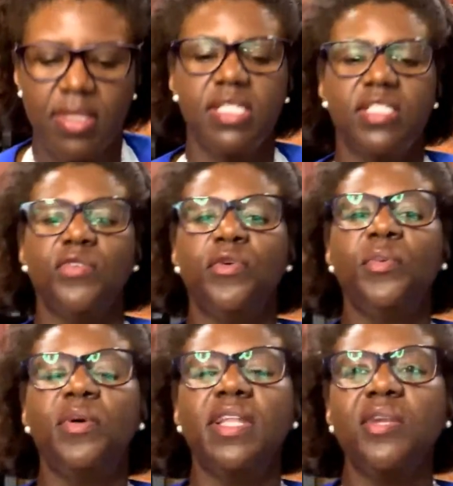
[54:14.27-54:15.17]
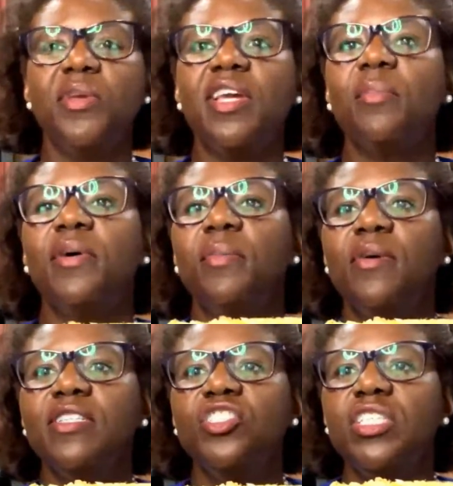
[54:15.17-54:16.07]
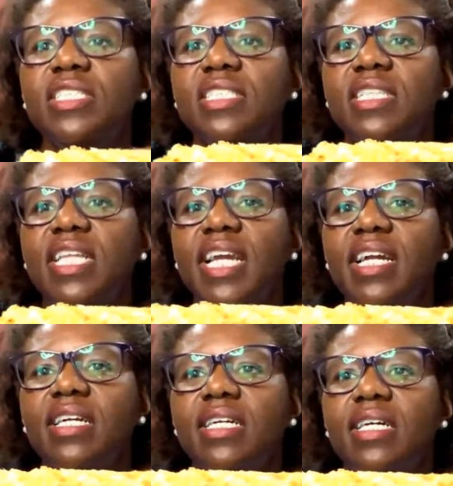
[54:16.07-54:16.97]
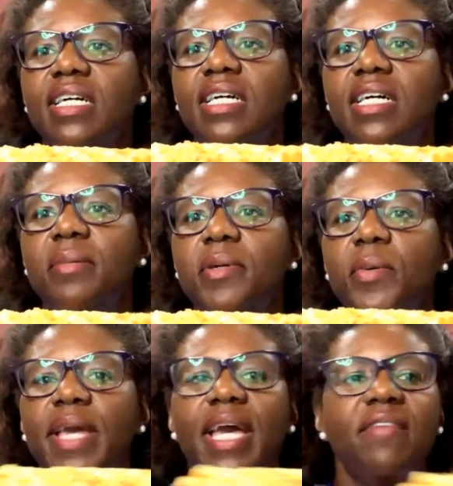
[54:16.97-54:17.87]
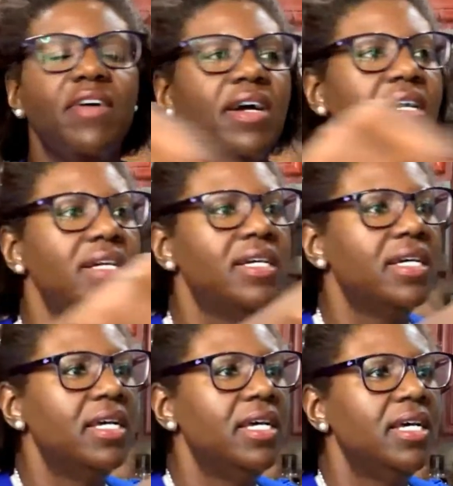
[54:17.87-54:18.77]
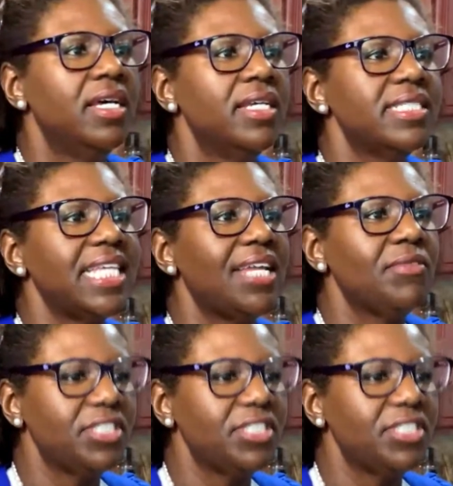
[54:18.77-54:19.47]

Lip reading: So if we wanted, we could put more cheese in there, but we have our sandwich